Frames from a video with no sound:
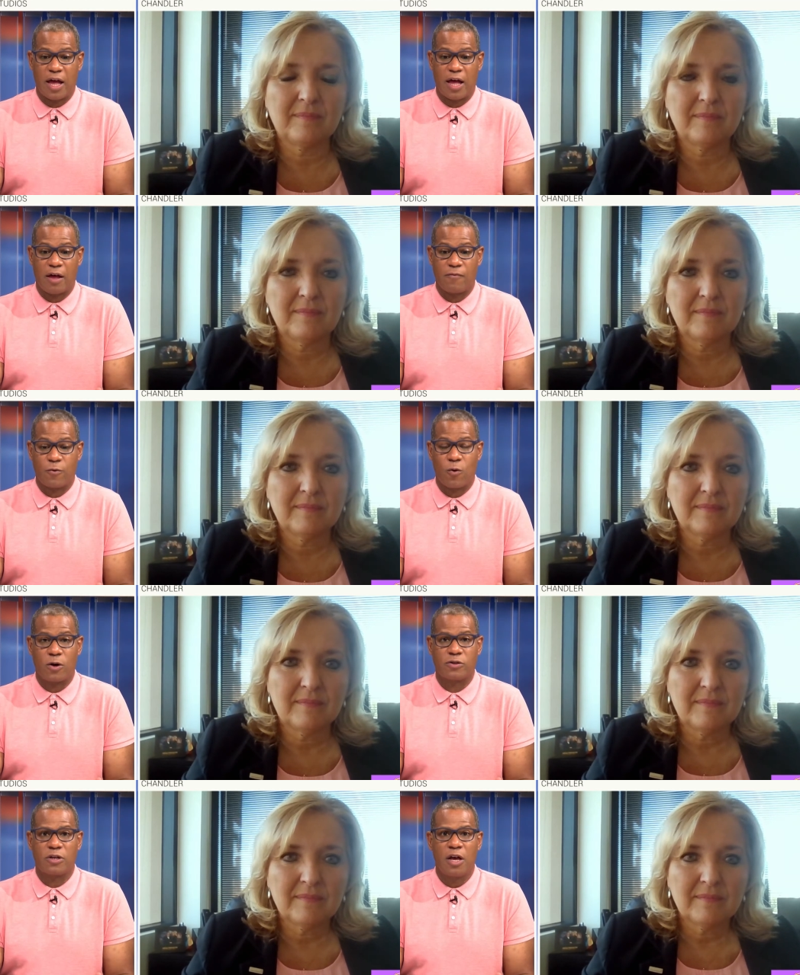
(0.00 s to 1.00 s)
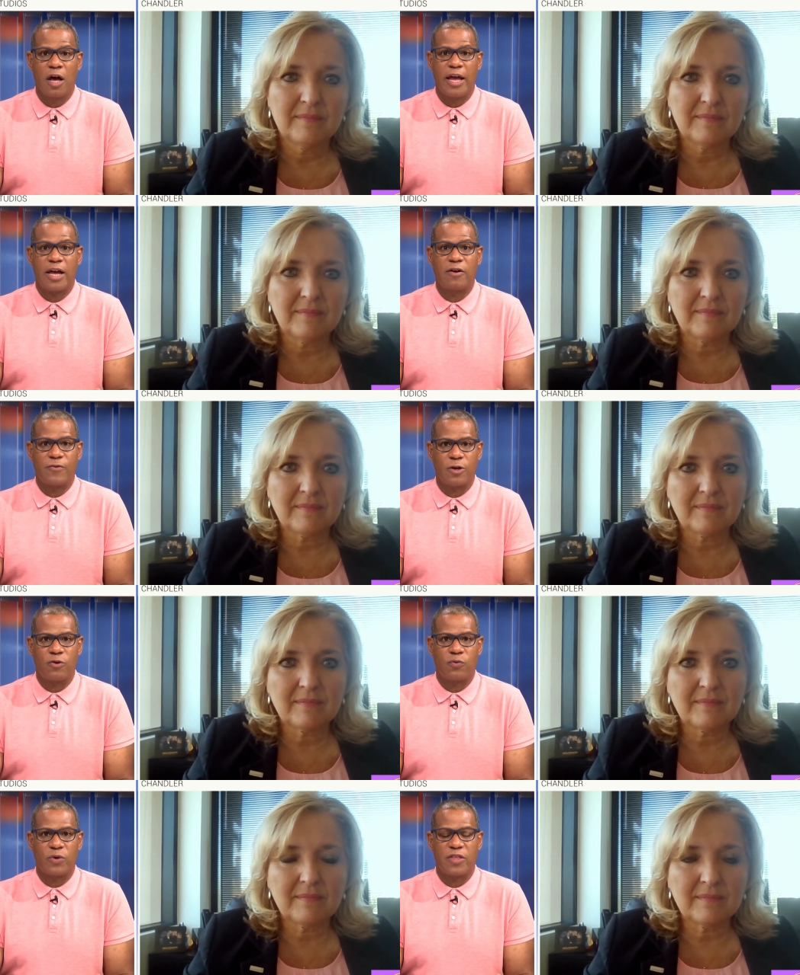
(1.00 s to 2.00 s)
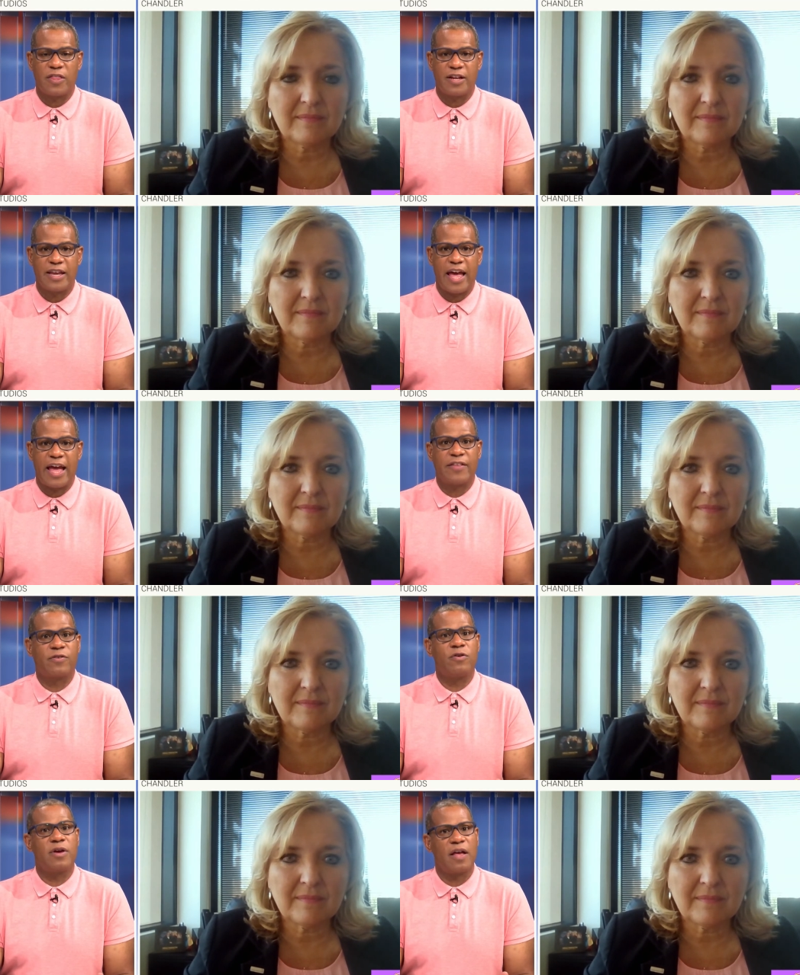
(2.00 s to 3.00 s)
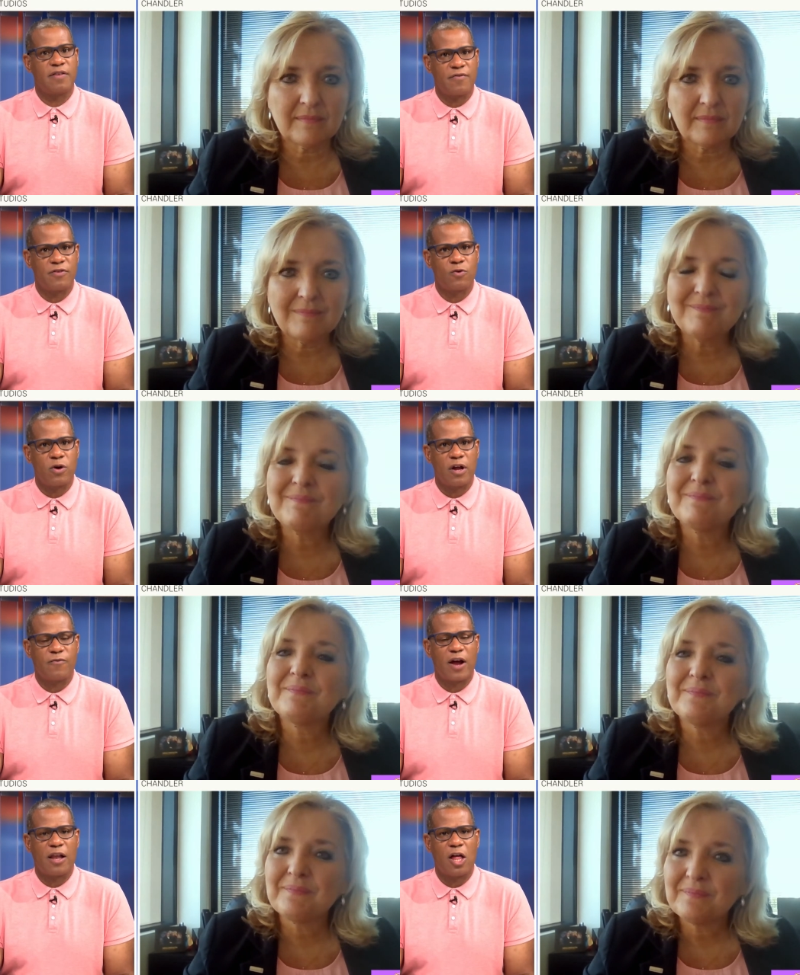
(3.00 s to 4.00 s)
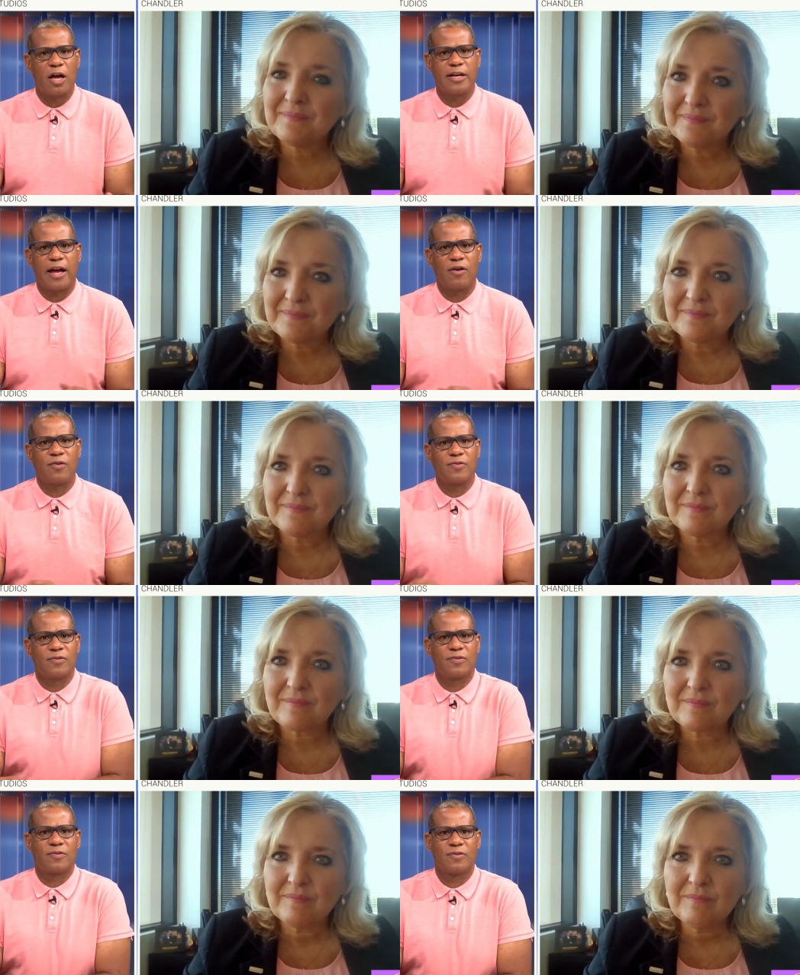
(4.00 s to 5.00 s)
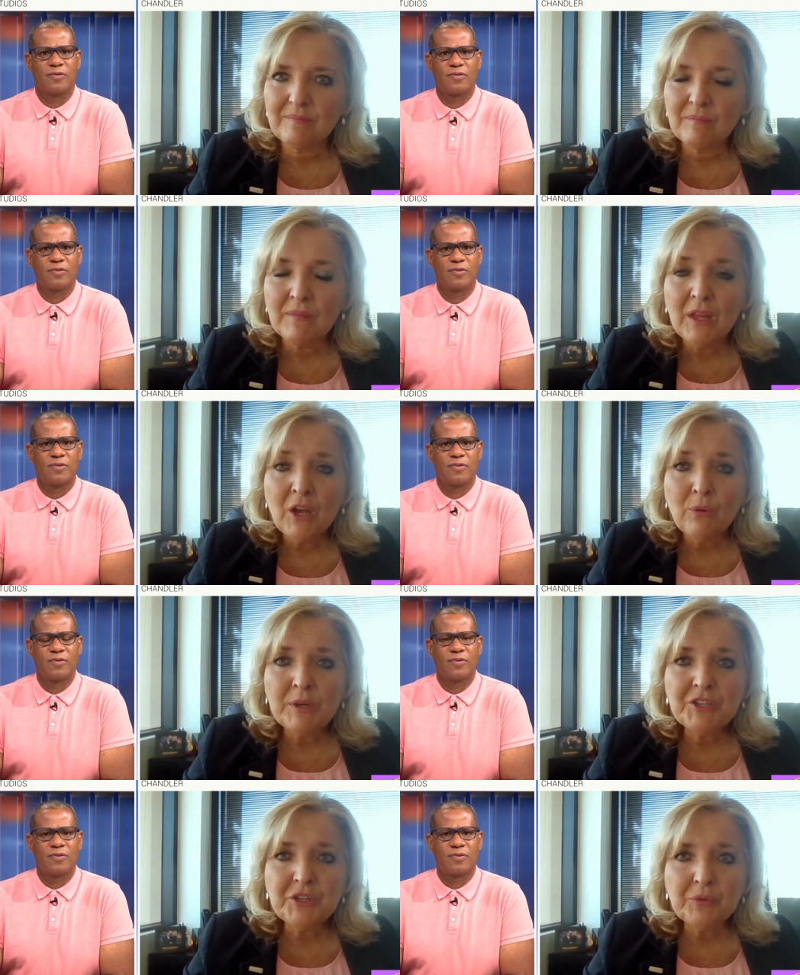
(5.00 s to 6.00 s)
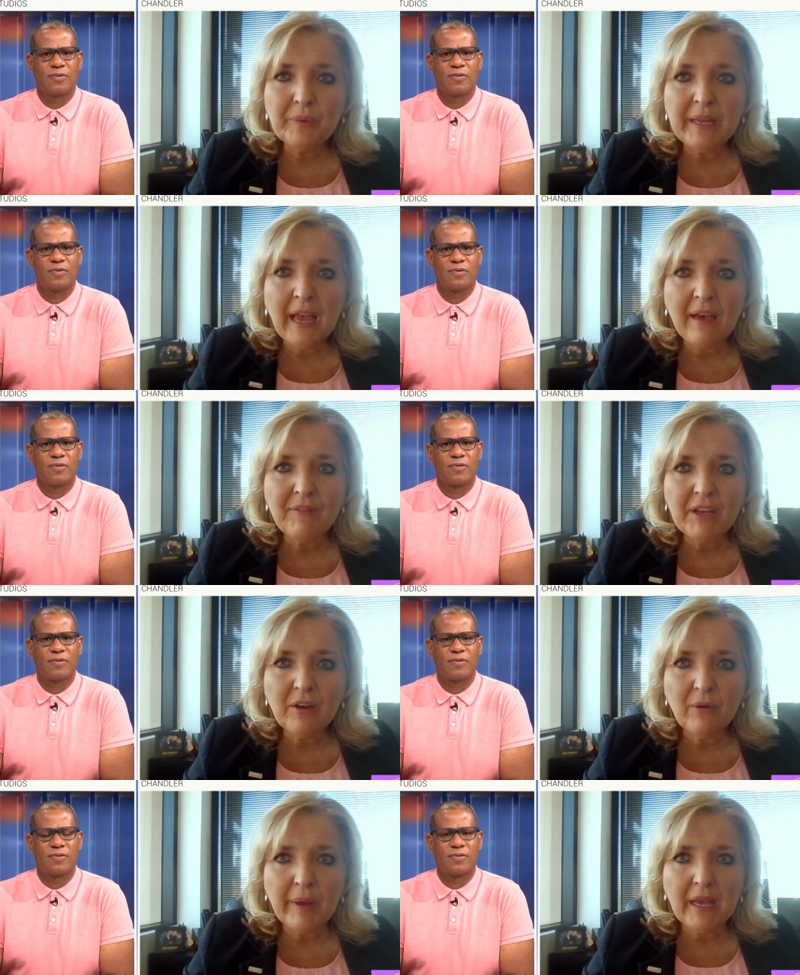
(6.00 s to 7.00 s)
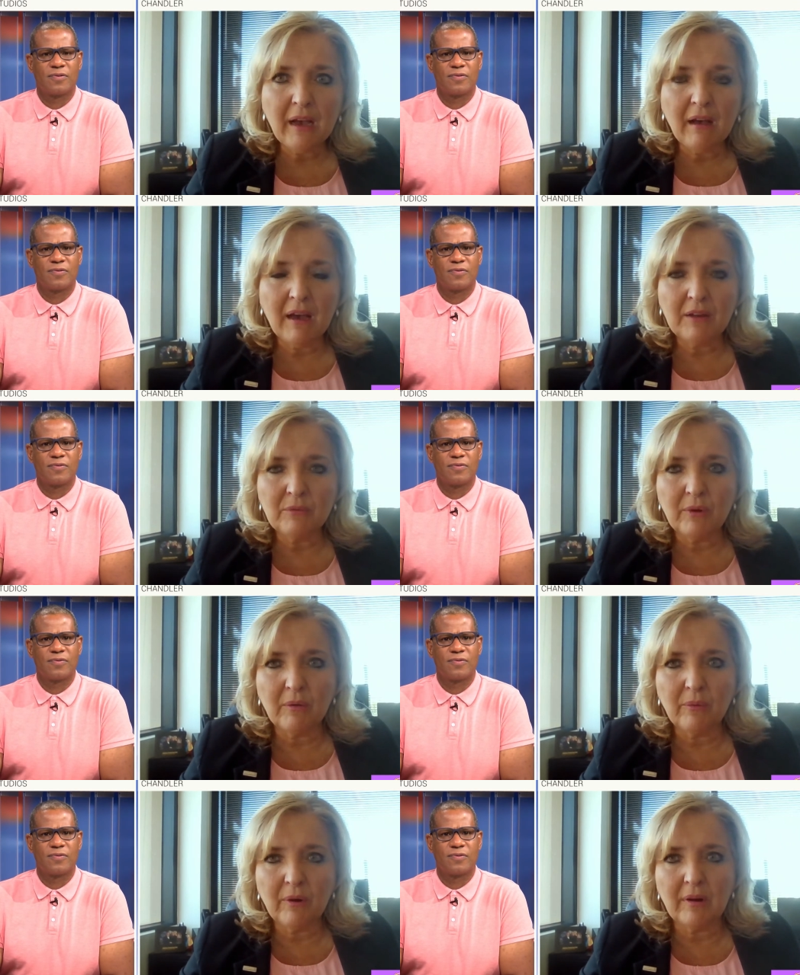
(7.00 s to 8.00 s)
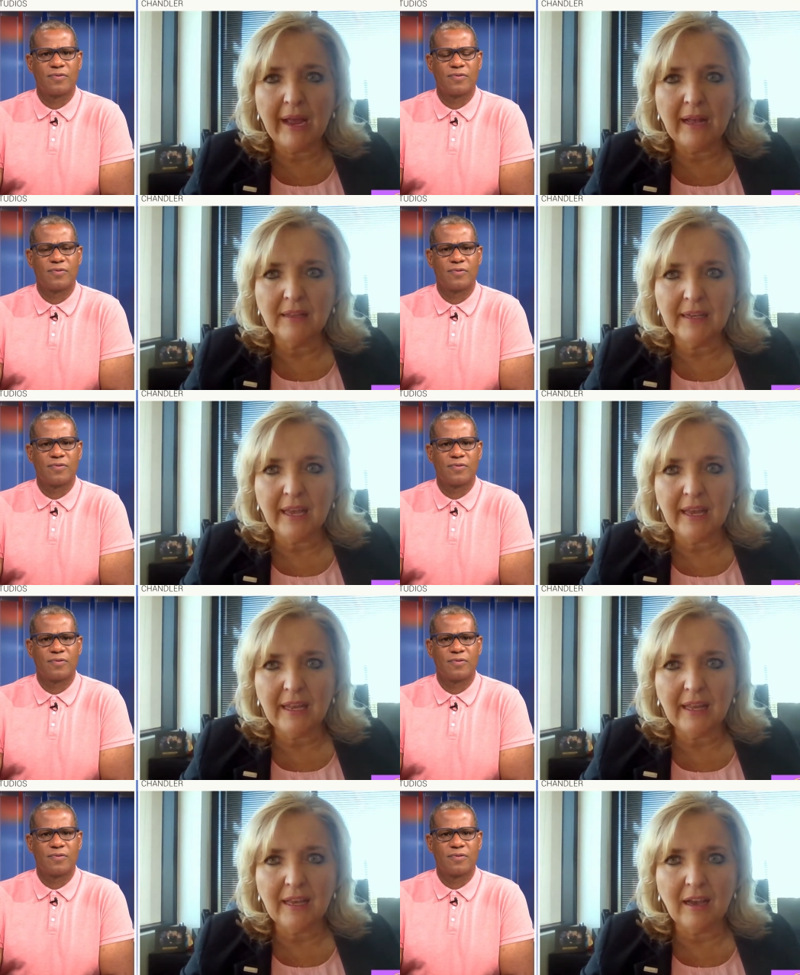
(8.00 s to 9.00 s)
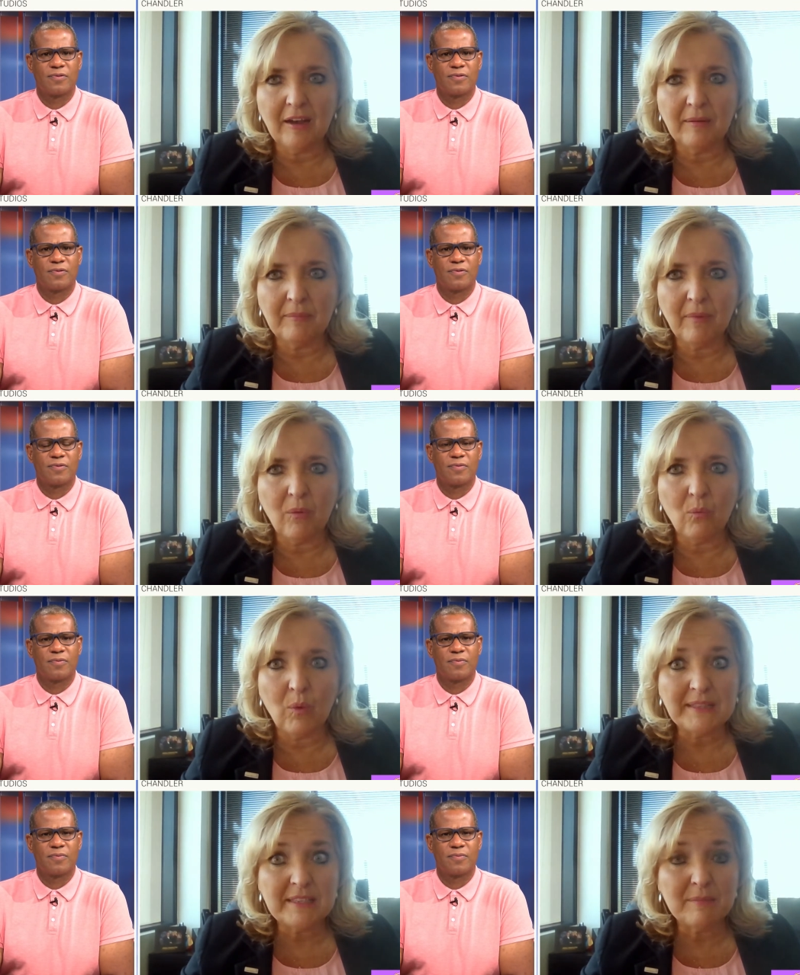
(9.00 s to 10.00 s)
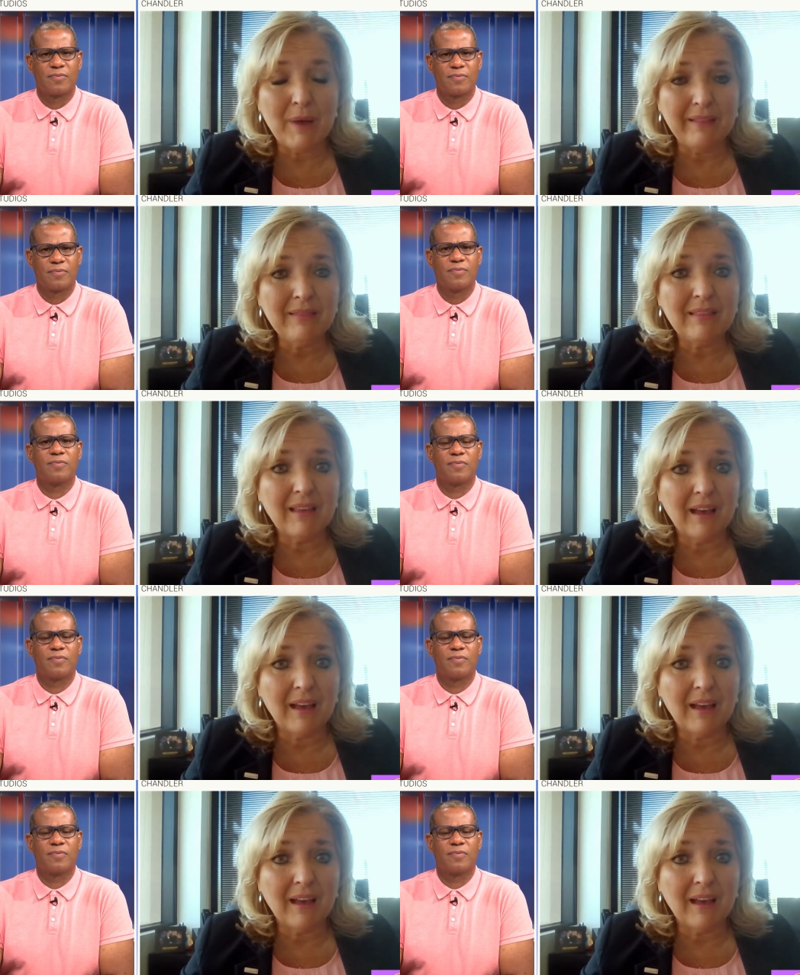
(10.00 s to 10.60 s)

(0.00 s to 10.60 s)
Speaker 1: uh, of course, interviews within the day. So you guys have this going on for how long now?
Speaker 2: We do. We have it going on. We're, we're allocating um, once a month